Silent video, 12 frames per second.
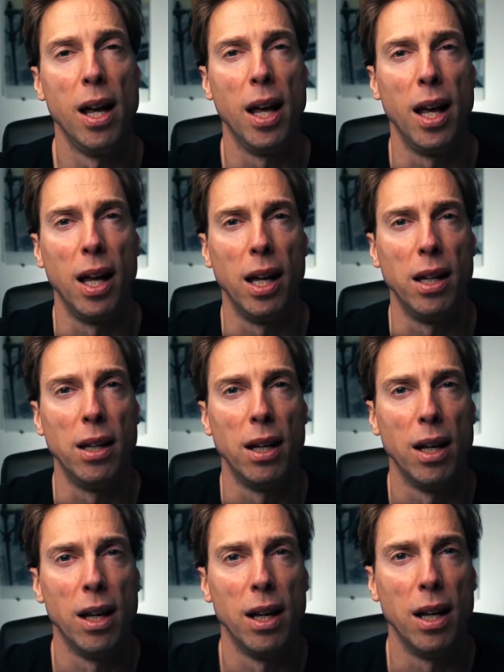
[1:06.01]
And
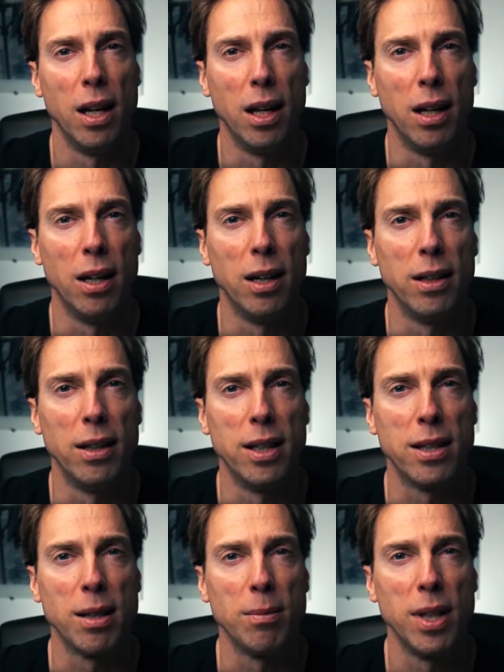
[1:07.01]
it's
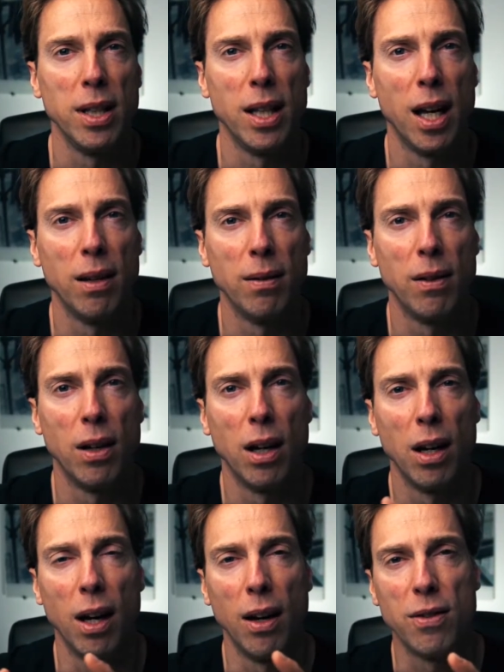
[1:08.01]
something that
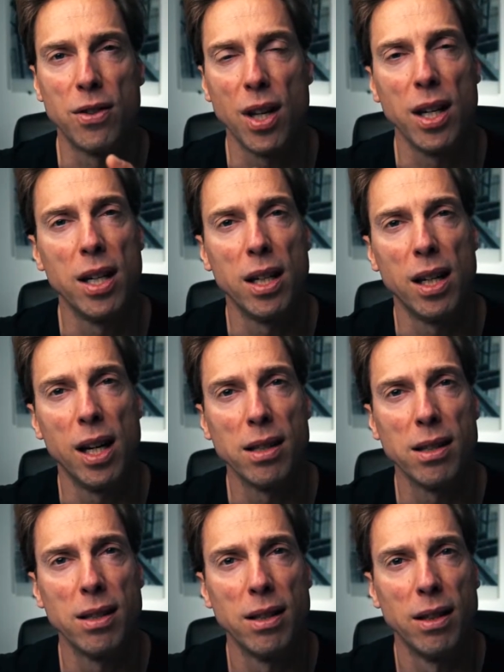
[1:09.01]
I've studied a
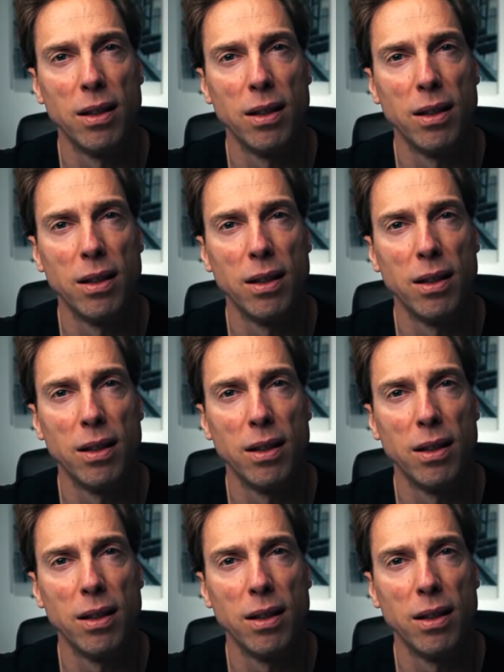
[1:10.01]
lot.